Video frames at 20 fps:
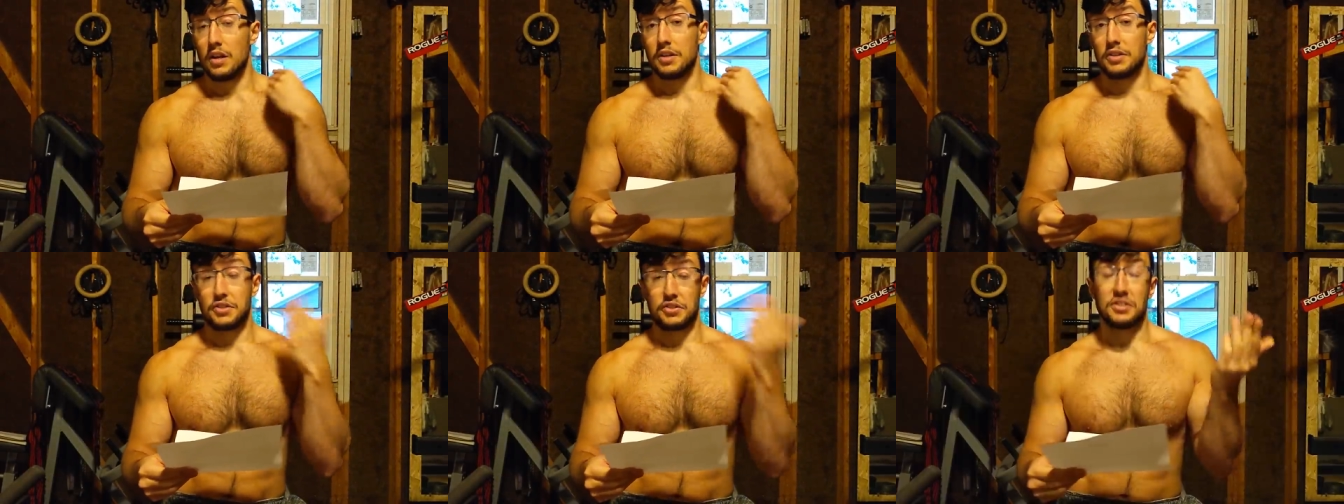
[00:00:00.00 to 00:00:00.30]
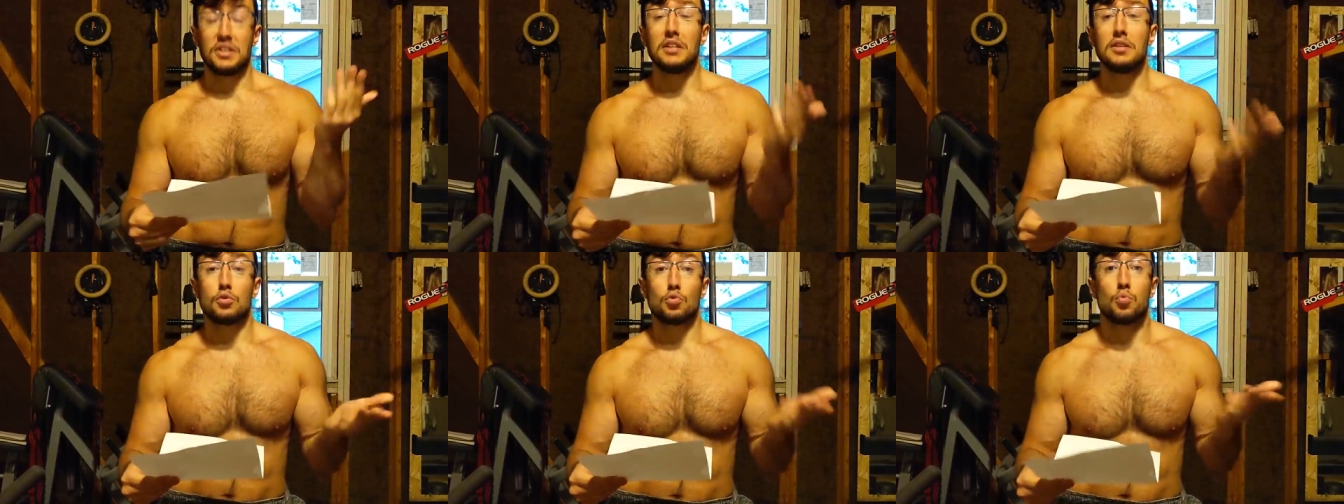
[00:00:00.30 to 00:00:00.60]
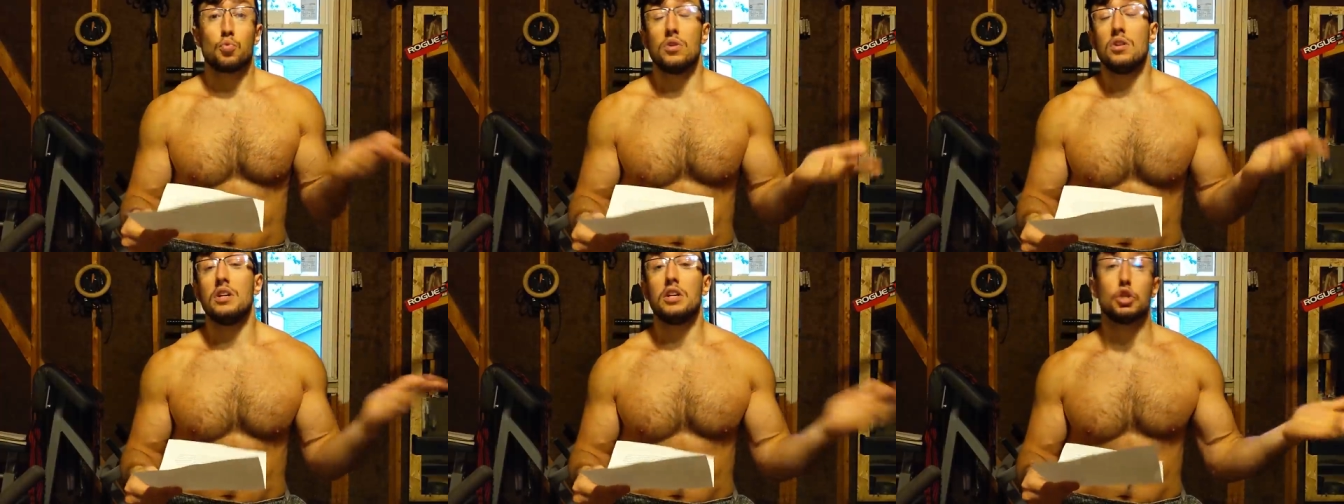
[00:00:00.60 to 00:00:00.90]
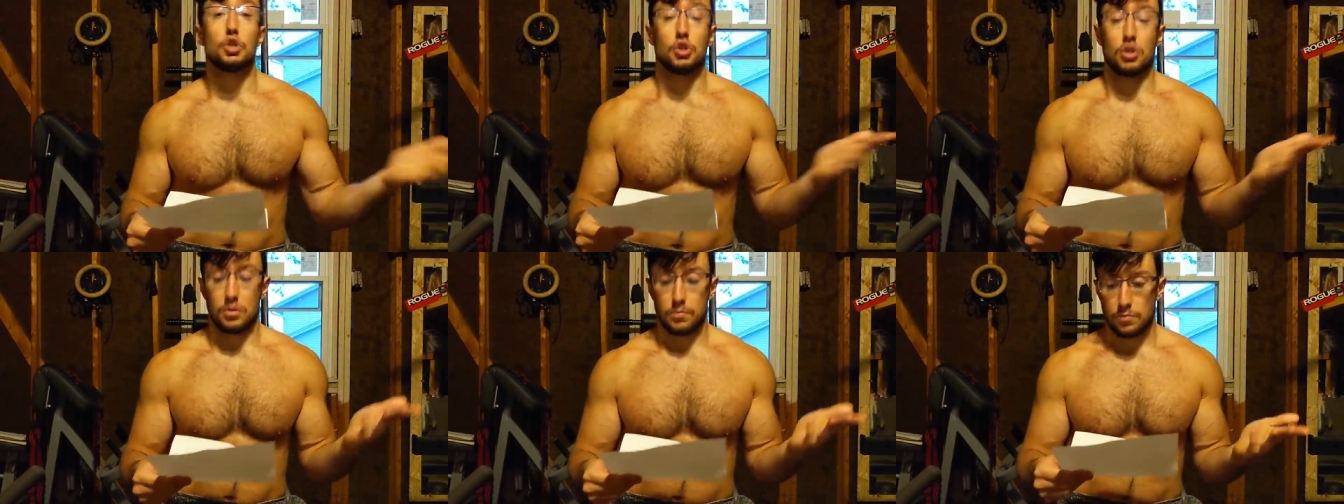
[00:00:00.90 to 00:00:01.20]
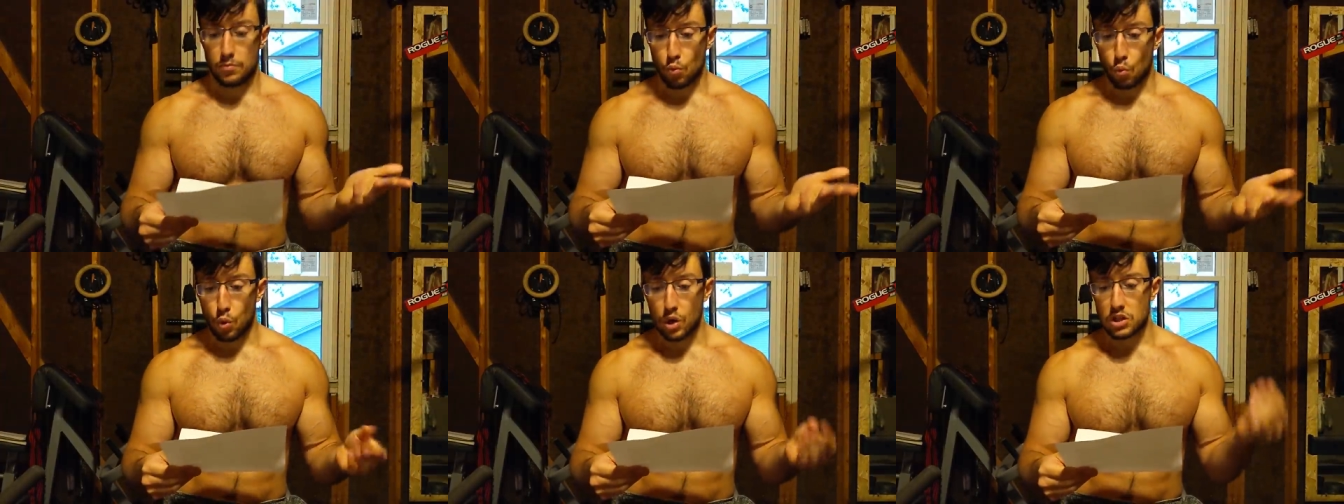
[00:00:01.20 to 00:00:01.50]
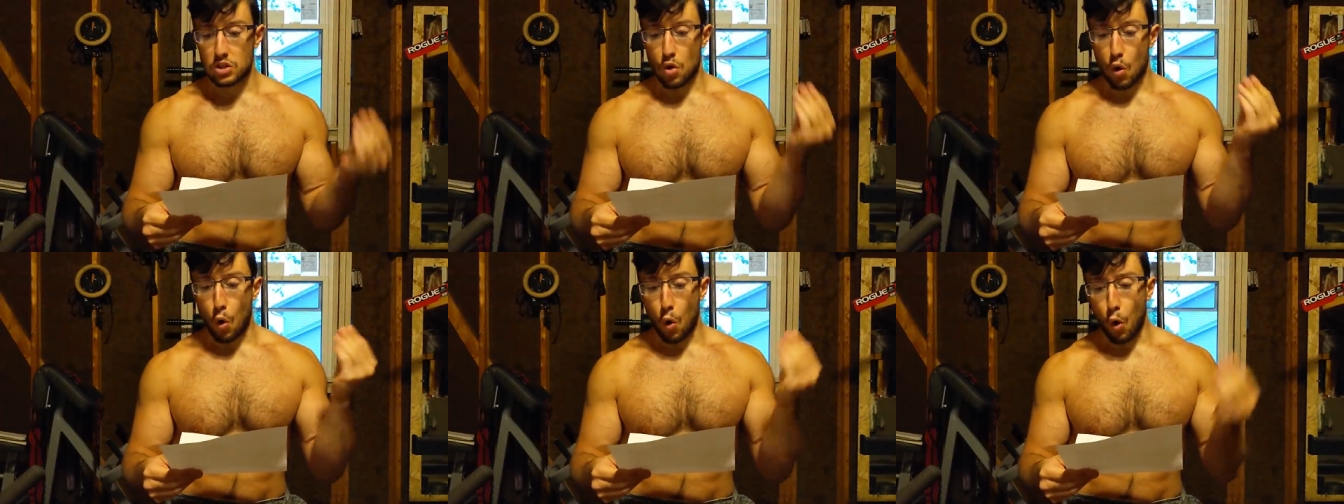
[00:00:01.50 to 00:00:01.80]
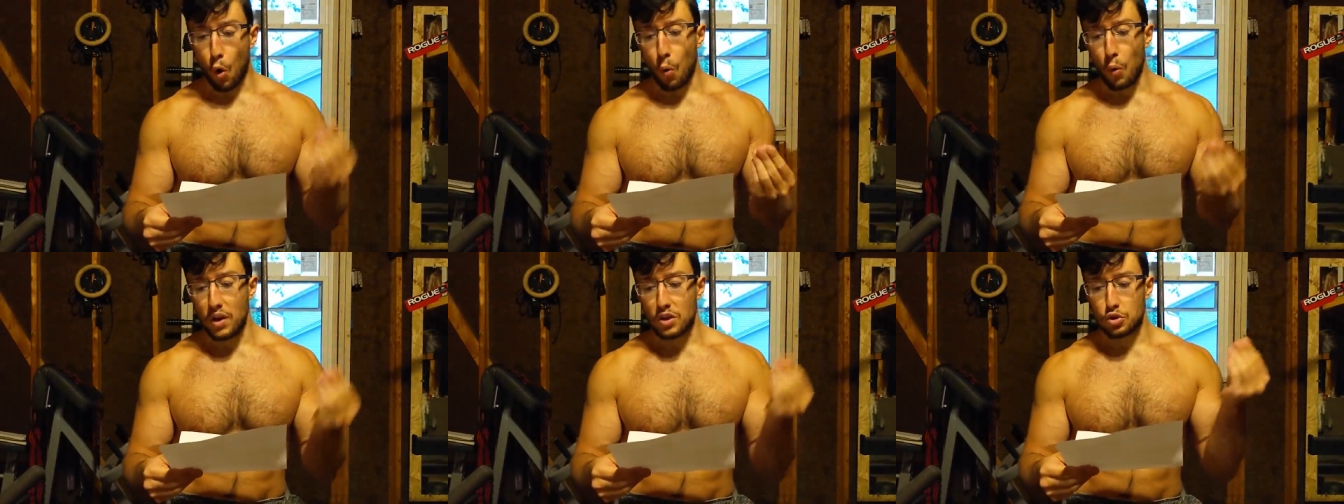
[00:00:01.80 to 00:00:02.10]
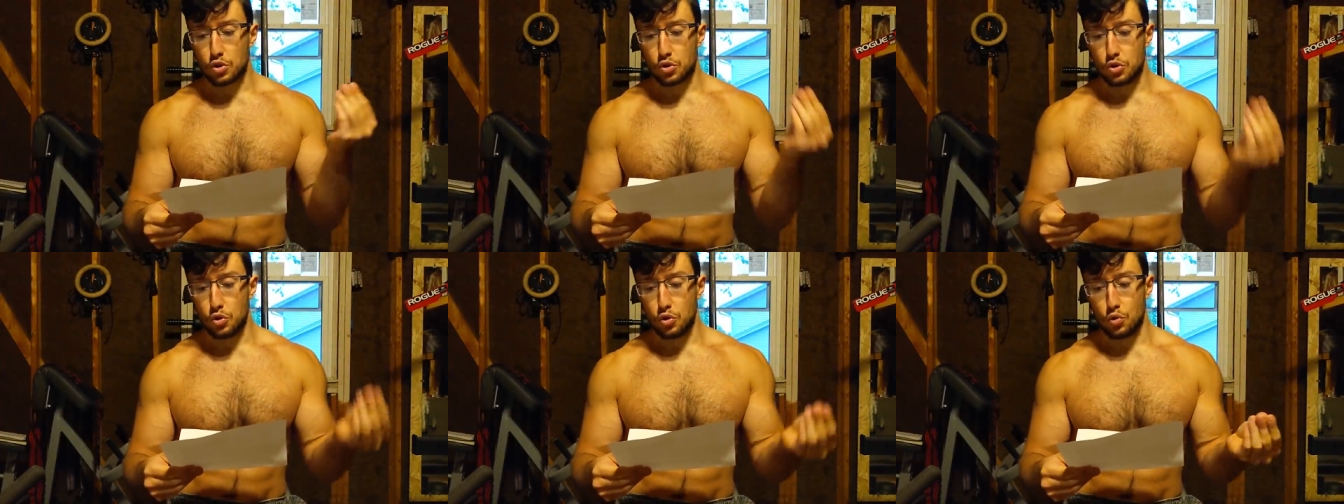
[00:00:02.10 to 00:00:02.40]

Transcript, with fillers: since religion was always